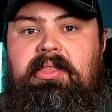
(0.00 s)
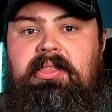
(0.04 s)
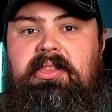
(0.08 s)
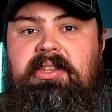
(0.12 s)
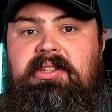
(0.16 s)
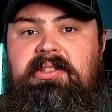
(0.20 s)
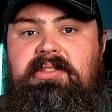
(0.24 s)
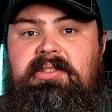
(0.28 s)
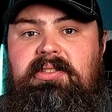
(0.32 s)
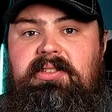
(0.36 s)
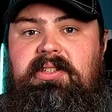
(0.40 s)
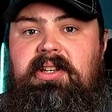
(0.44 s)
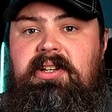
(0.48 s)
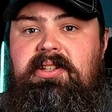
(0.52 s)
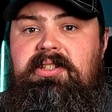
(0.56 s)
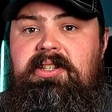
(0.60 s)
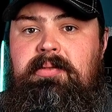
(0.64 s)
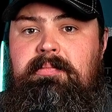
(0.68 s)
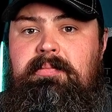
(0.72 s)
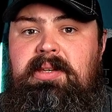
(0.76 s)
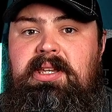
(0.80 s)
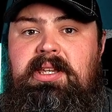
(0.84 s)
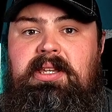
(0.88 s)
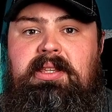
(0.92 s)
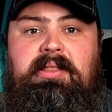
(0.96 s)
This
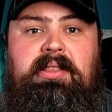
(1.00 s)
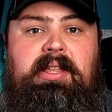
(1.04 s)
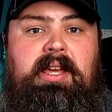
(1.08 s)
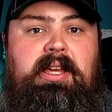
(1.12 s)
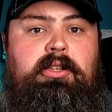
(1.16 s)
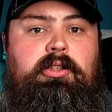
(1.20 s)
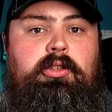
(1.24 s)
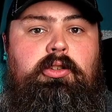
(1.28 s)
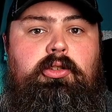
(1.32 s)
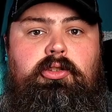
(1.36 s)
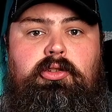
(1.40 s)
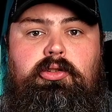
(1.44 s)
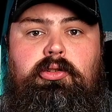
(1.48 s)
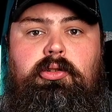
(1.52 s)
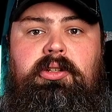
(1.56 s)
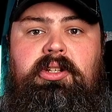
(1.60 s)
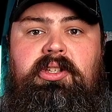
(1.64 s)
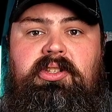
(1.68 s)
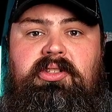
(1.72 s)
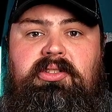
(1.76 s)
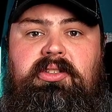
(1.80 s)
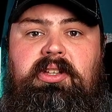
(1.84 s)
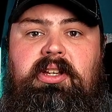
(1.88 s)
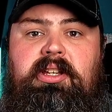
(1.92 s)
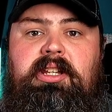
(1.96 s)
doesn't mean that you
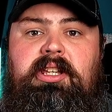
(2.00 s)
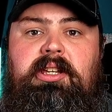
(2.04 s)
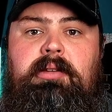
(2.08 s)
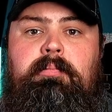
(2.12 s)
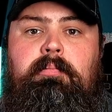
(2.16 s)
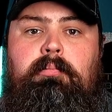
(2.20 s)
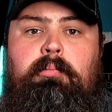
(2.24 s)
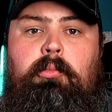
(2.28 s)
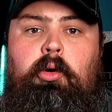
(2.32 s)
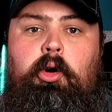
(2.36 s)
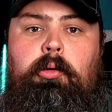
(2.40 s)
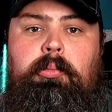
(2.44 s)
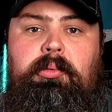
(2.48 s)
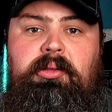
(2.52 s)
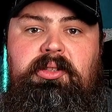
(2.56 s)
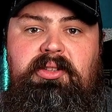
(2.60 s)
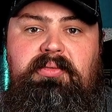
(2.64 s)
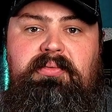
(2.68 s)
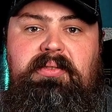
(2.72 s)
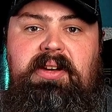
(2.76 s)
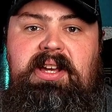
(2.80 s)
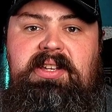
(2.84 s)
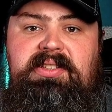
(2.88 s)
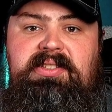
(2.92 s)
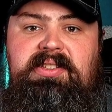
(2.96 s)
shouldn't study
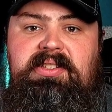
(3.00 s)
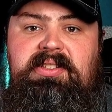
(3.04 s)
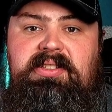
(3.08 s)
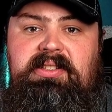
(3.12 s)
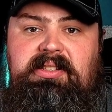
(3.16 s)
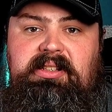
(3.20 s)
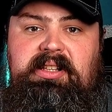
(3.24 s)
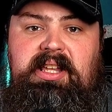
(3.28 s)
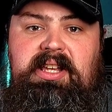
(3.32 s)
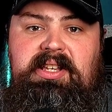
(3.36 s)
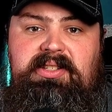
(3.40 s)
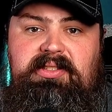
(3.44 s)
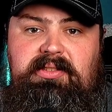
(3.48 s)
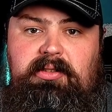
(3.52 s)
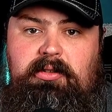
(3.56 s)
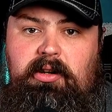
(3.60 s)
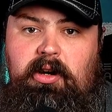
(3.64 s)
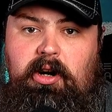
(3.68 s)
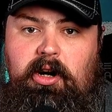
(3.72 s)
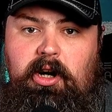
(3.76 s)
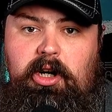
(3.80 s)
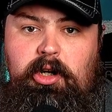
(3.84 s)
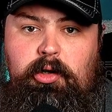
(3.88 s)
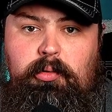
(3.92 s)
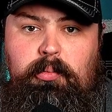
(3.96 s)
mobile devices less
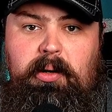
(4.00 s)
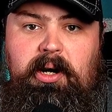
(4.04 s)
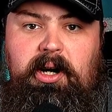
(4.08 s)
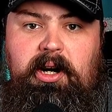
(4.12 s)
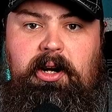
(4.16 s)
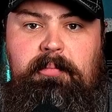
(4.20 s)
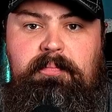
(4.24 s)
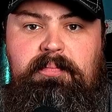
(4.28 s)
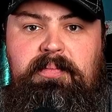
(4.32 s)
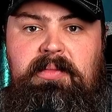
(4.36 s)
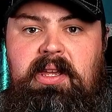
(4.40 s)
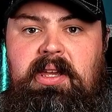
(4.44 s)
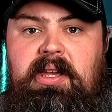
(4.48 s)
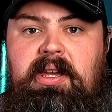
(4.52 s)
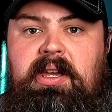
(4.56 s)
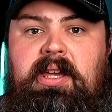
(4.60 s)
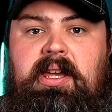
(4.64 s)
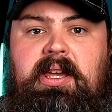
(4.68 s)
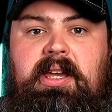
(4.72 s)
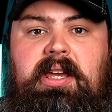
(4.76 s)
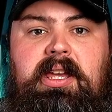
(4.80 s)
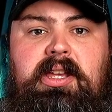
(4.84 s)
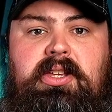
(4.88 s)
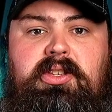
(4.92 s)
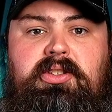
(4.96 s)
than hardware.
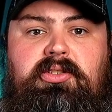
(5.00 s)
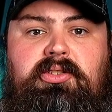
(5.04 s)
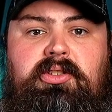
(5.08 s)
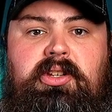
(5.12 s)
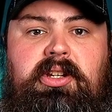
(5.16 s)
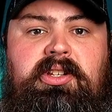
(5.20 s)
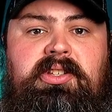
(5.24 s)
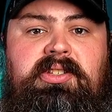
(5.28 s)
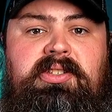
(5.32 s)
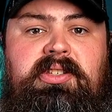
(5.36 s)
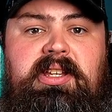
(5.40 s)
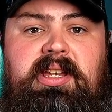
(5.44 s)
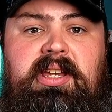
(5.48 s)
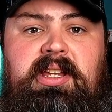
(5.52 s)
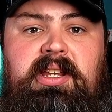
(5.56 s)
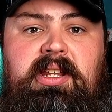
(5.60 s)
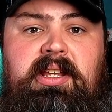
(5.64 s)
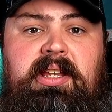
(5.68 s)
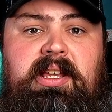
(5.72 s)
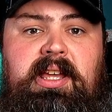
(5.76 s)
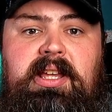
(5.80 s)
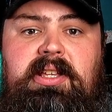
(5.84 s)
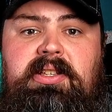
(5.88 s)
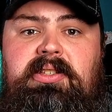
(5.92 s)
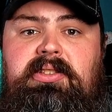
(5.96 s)
It just
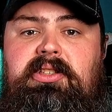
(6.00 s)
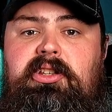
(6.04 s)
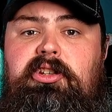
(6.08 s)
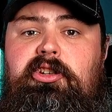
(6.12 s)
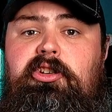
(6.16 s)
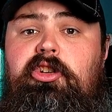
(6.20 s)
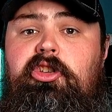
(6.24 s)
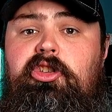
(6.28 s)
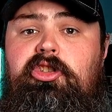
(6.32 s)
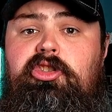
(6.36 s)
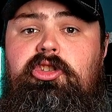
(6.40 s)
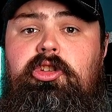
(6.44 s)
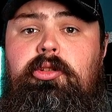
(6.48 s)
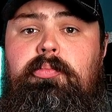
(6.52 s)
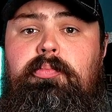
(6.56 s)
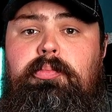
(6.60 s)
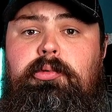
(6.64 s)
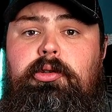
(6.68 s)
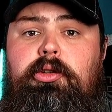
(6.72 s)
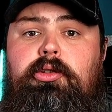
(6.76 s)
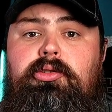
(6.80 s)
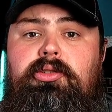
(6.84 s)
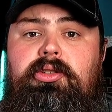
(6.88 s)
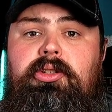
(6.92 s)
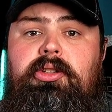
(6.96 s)
indicates the
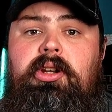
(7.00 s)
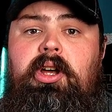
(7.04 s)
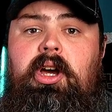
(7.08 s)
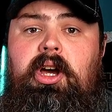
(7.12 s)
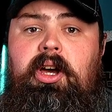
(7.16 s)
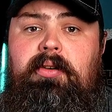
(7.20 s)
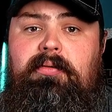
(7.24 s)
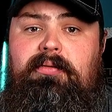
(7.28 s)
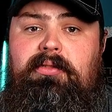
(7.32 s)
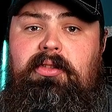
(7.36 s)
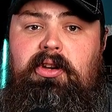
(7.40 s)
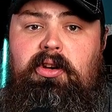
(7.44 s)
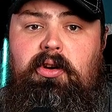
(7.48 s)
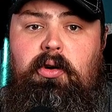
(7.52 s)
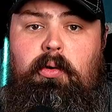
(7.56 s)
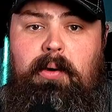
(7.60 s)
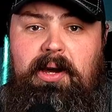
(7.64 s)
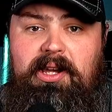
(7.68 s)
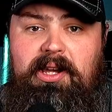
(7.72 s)
distribution of the